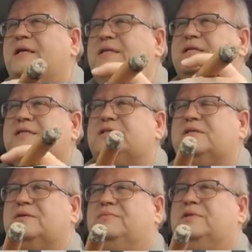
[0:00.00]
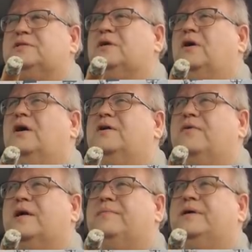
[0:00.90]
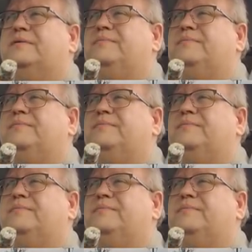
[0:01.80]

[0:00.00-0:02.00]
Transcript: And this is the cigar I'd recommend,